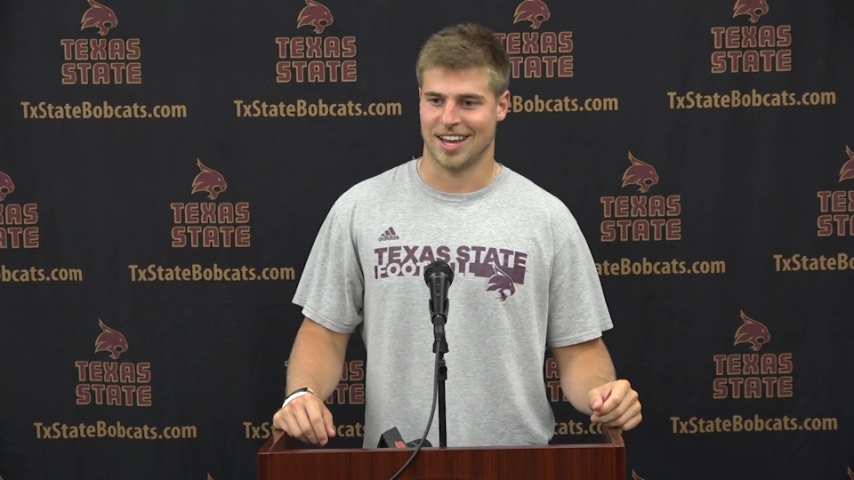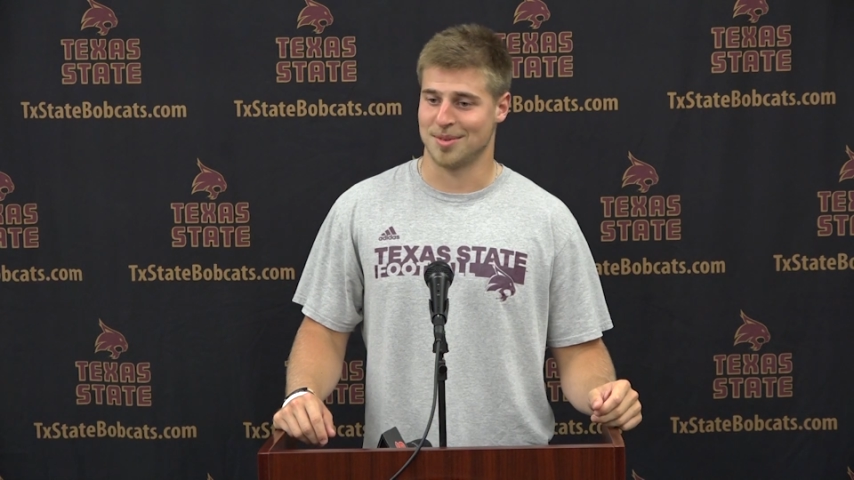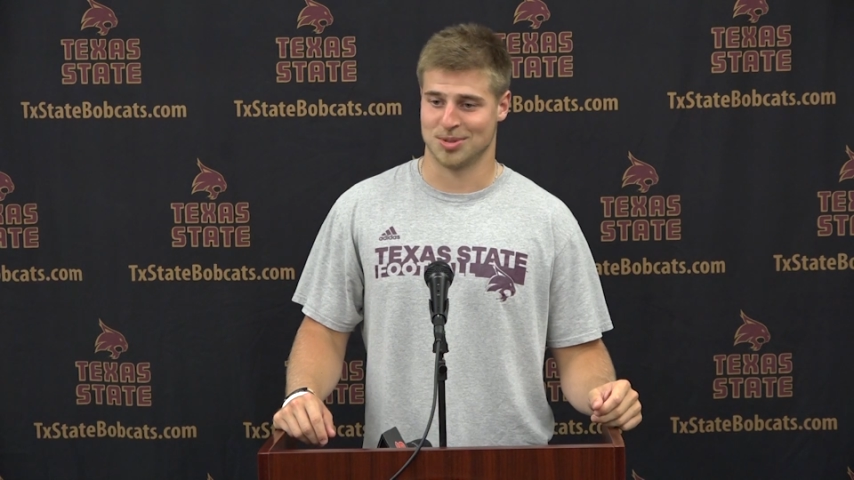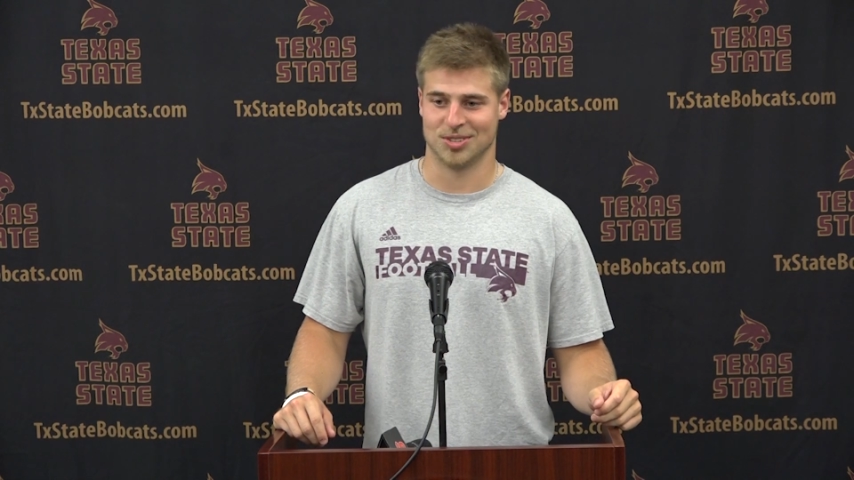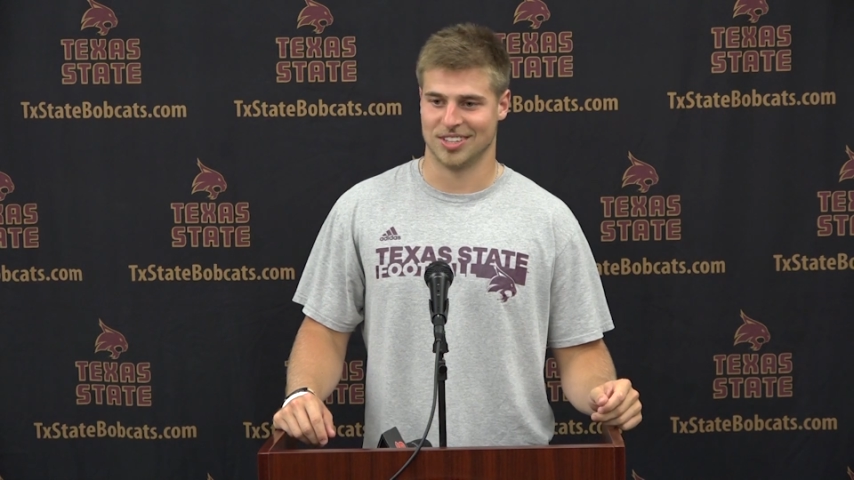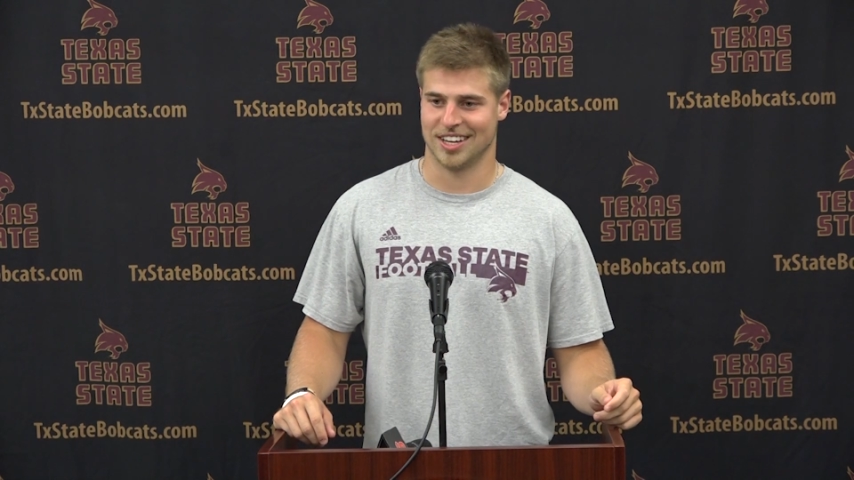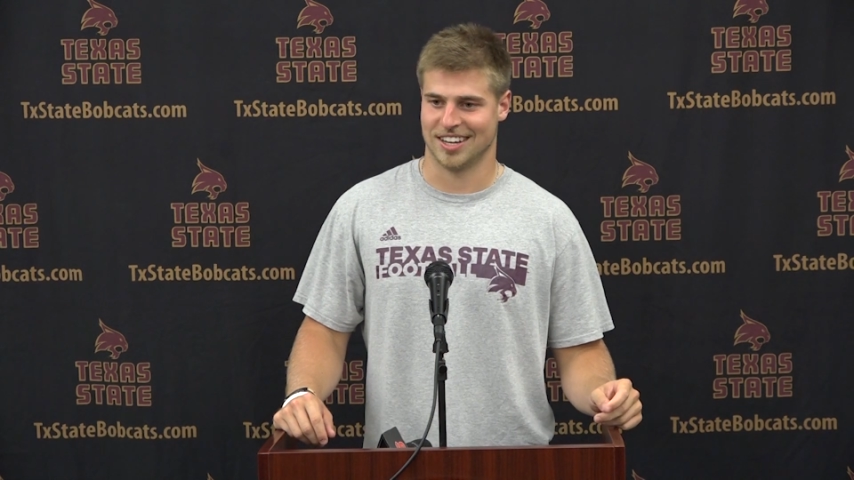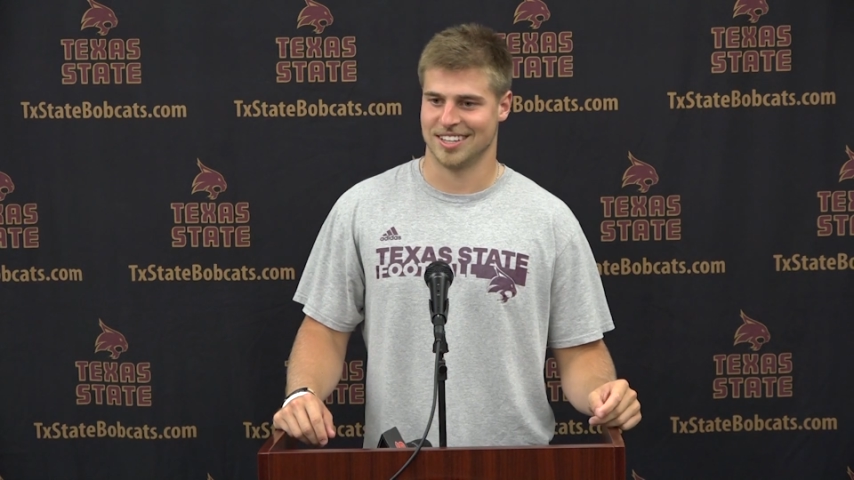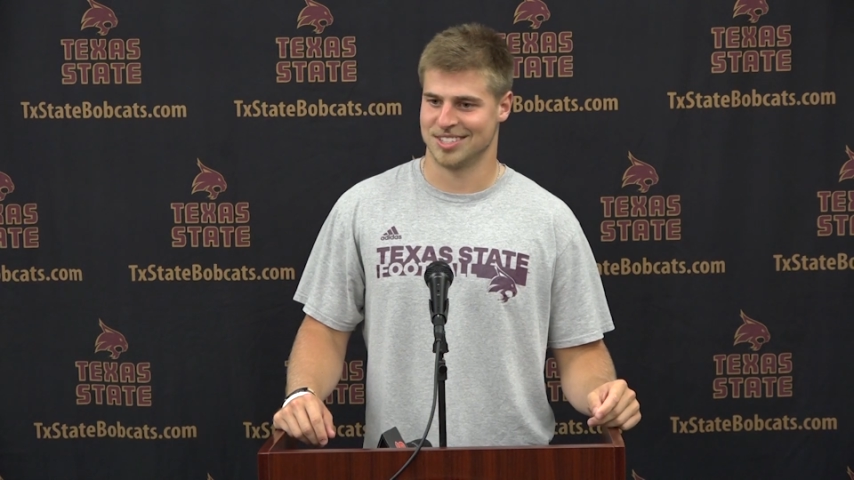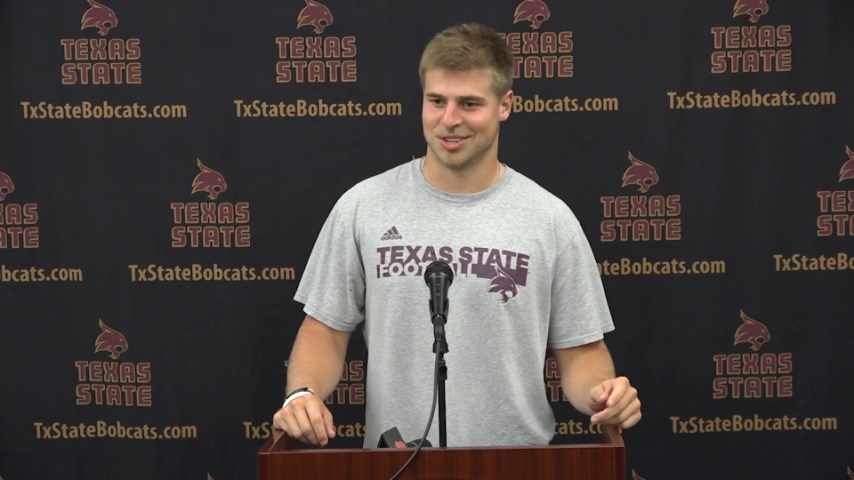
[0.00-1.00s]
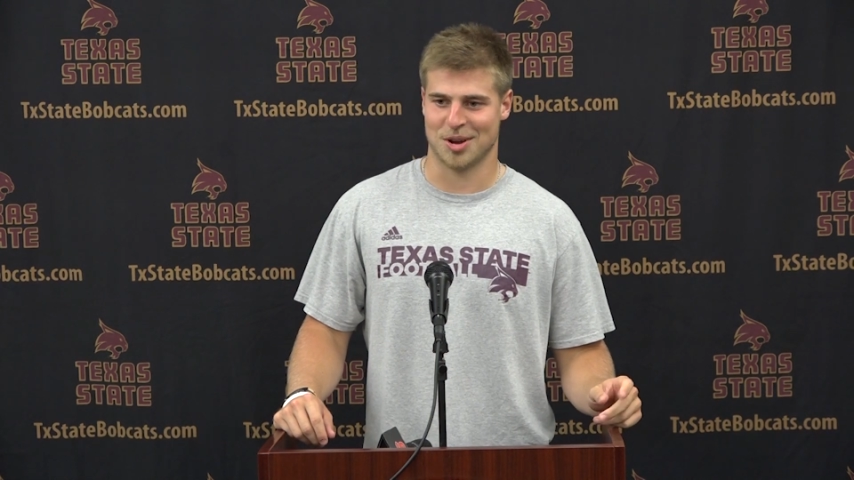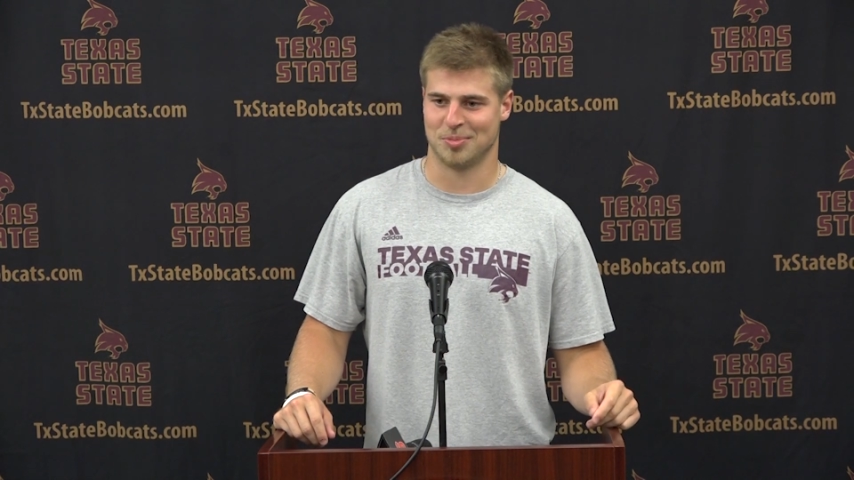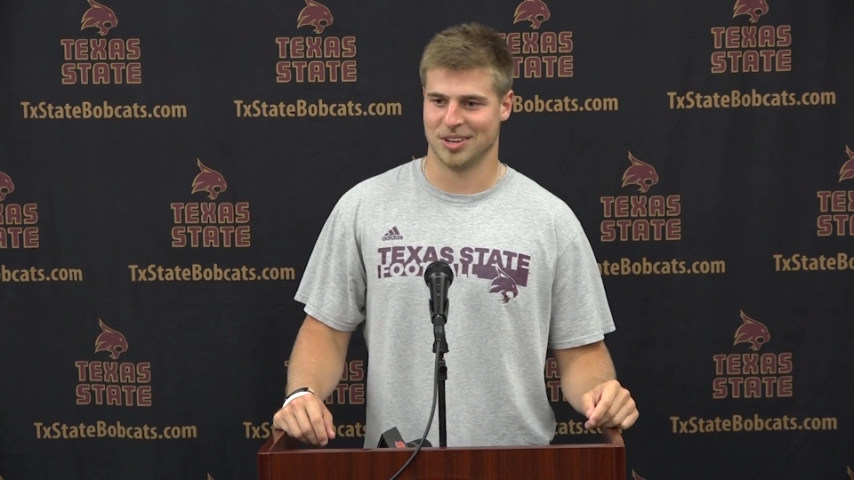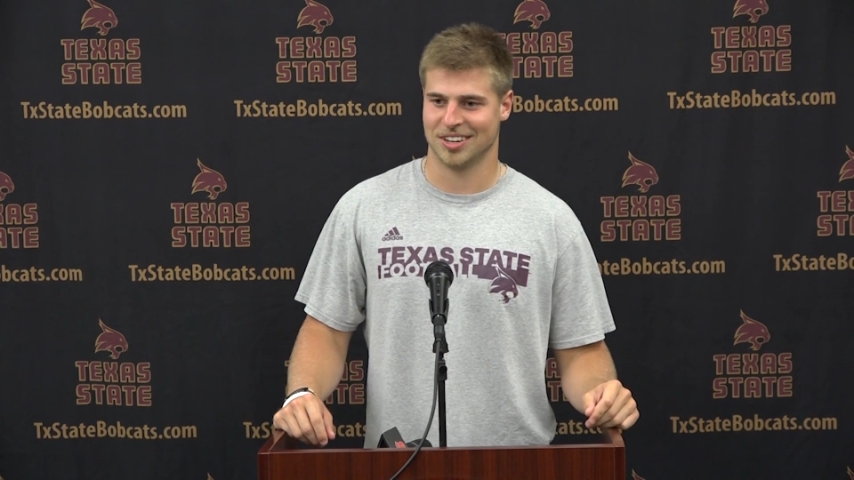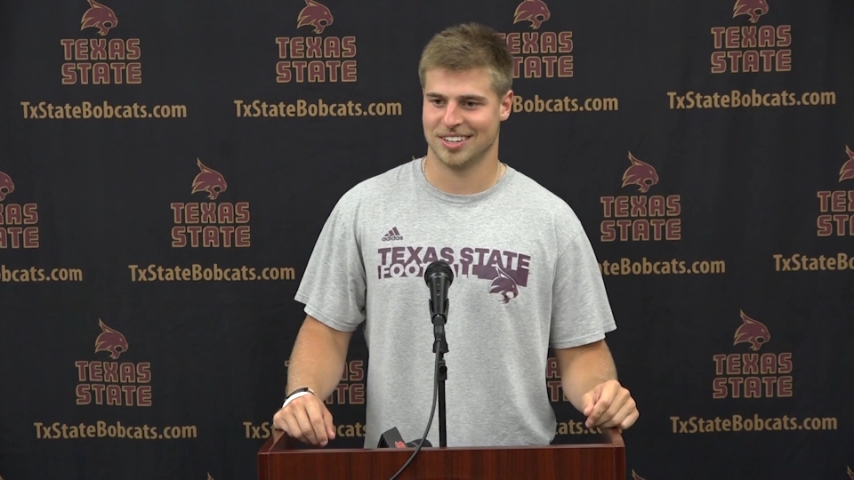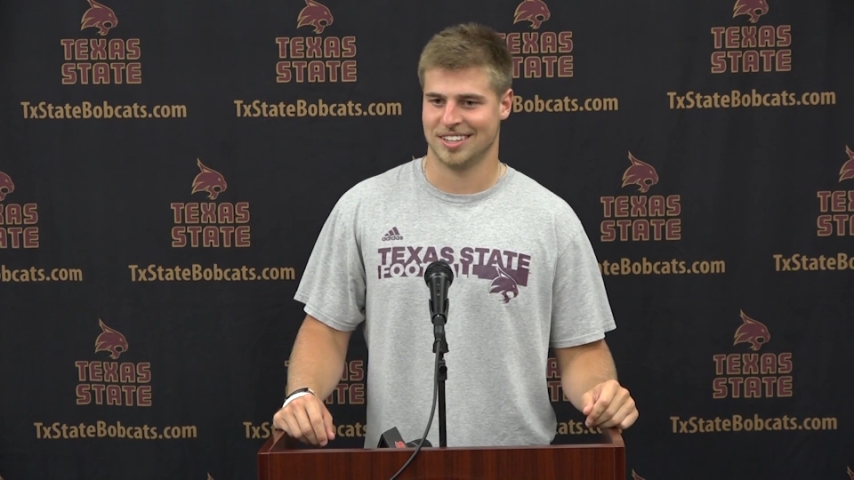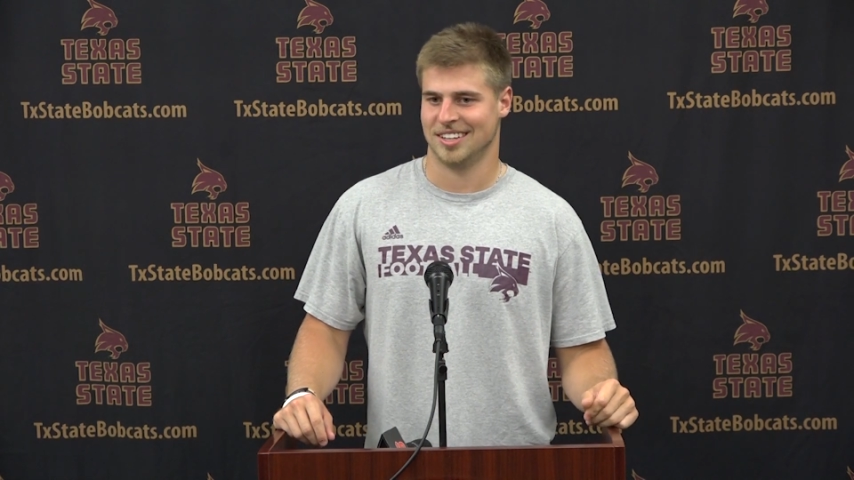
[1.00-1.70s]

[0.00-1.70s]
Absolutely, yeah. He's a great player,